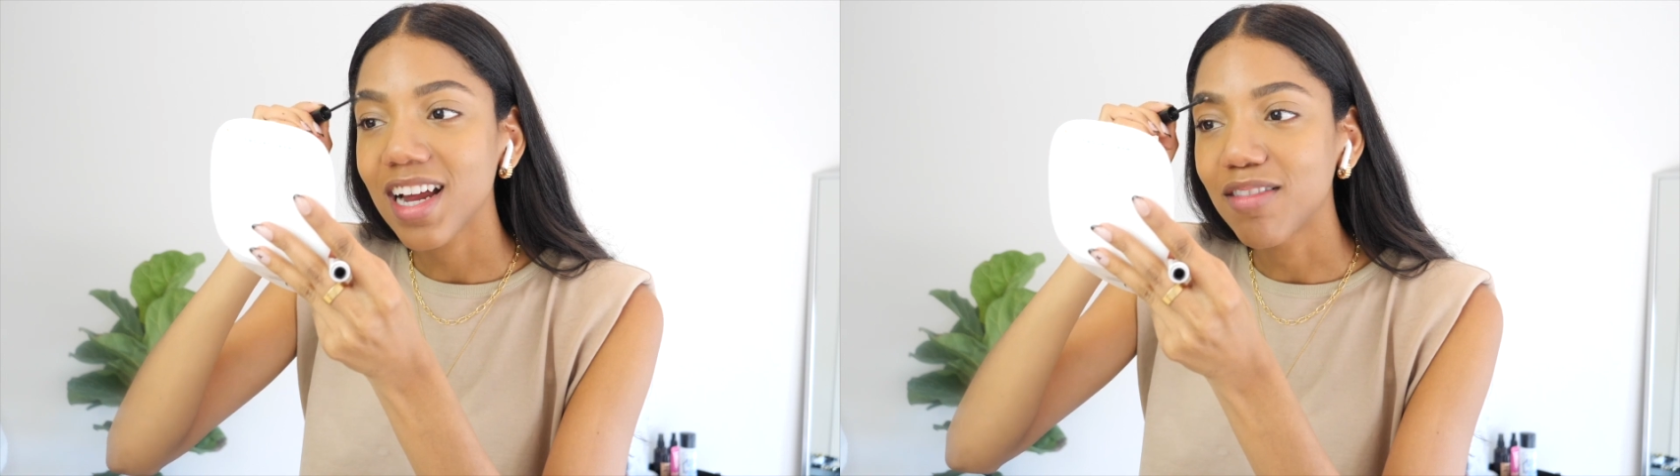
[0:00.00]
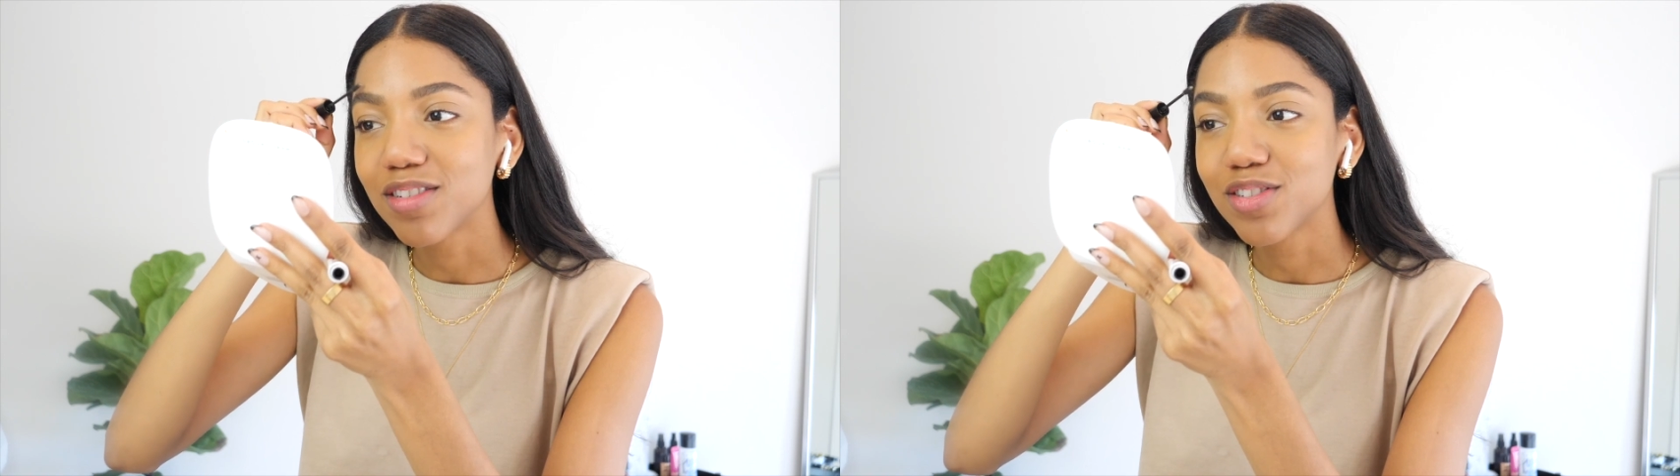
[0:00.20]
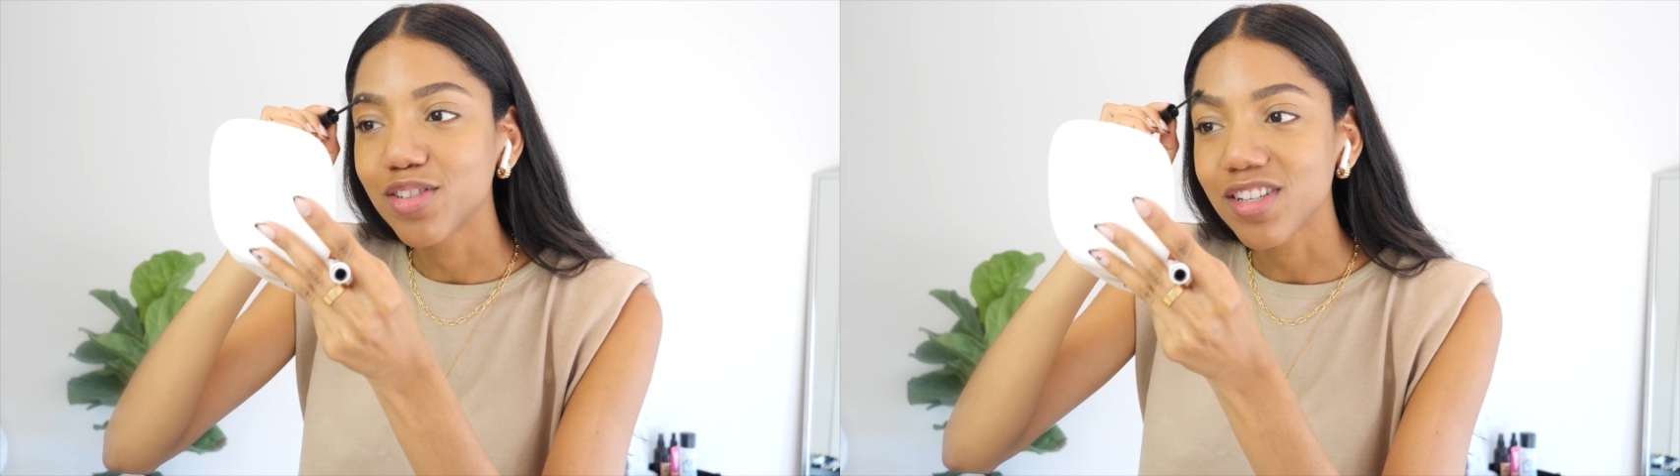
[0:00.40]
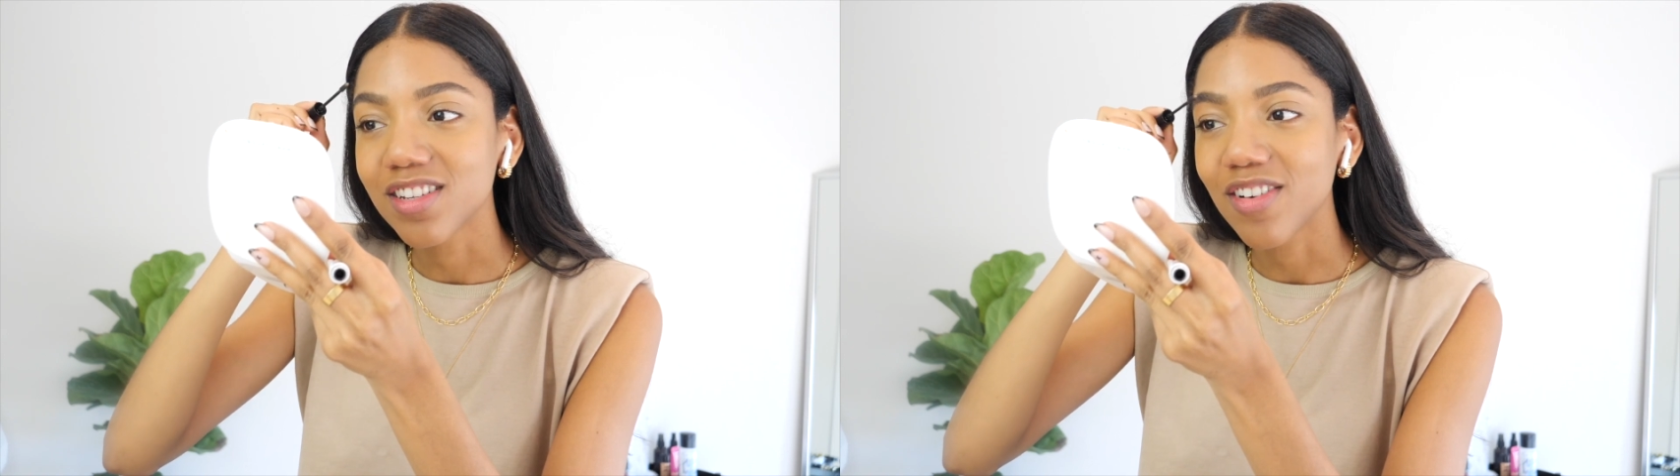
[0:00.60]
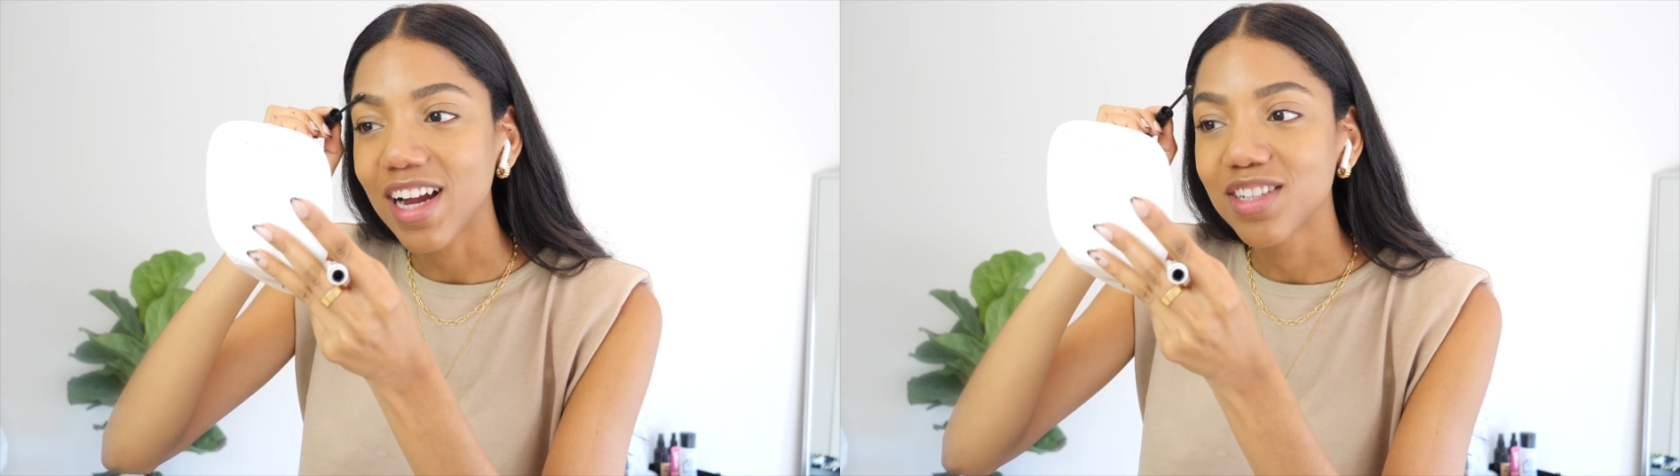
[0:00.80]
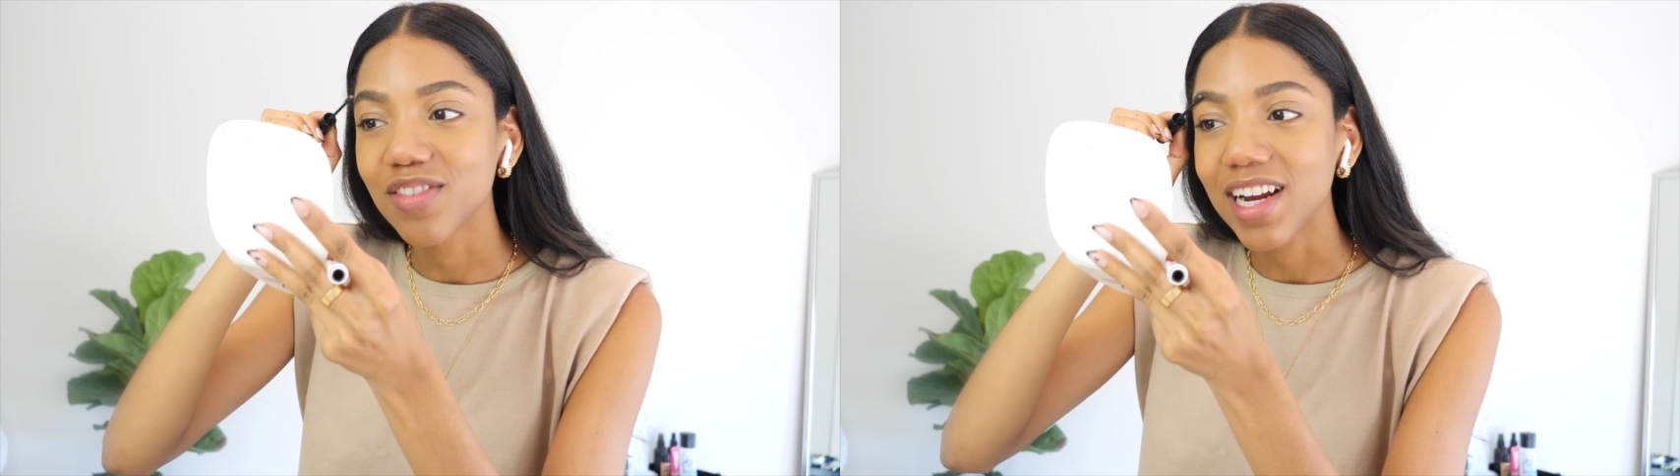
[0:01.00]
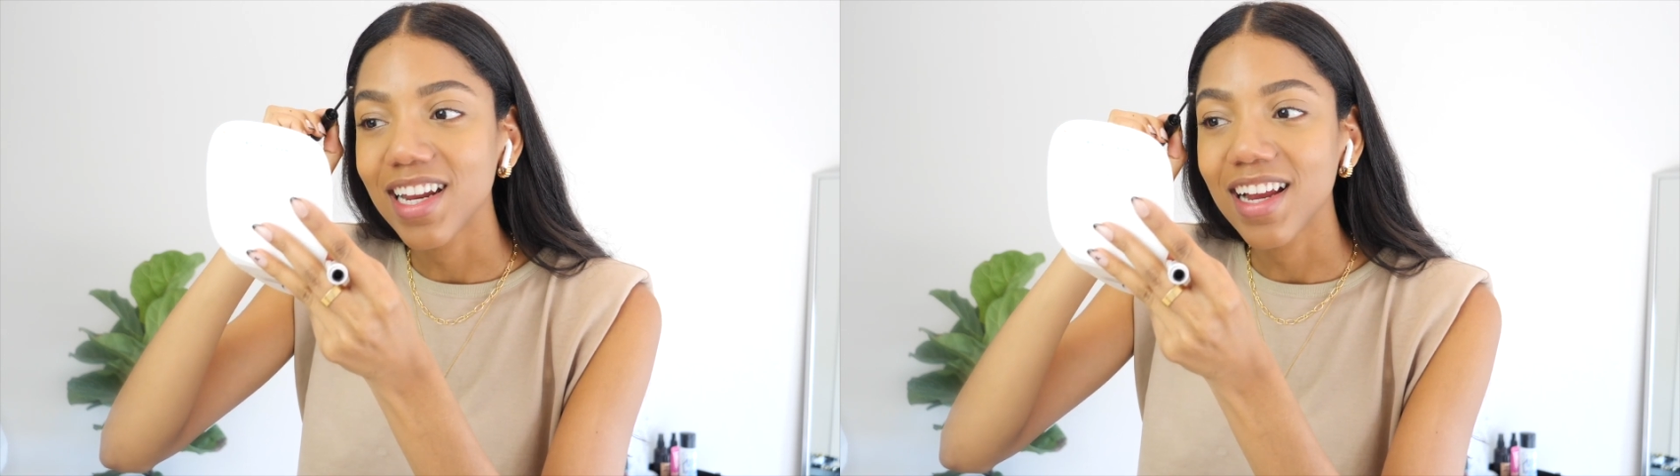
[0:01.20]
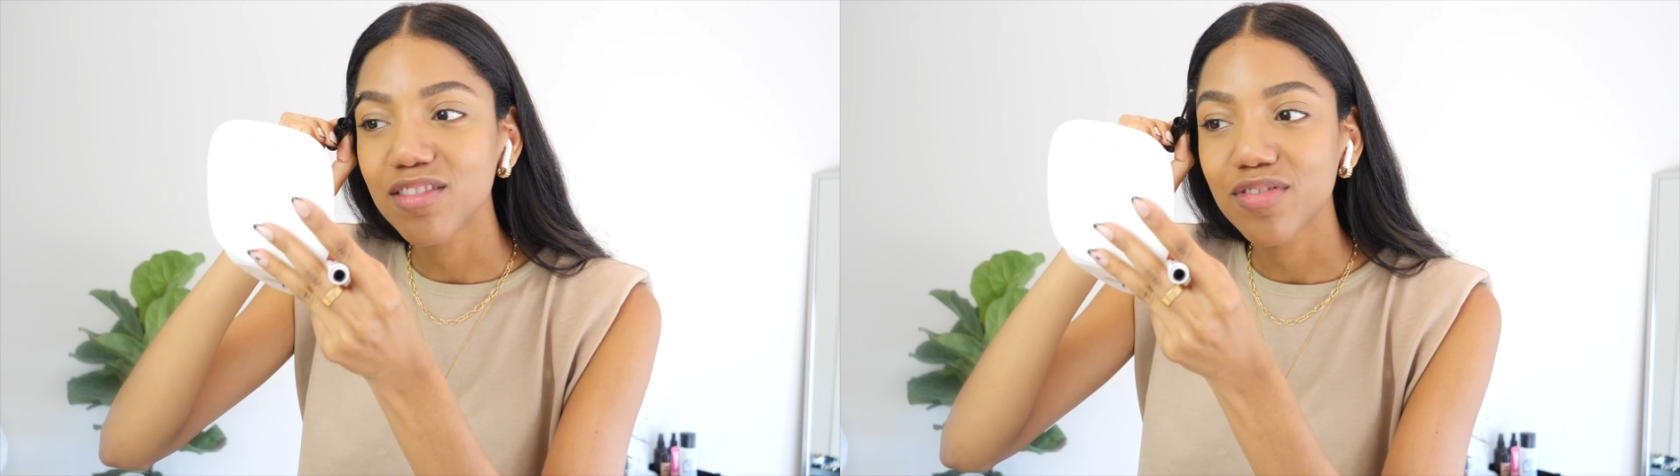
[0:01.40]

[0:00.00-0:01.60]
I was just graduating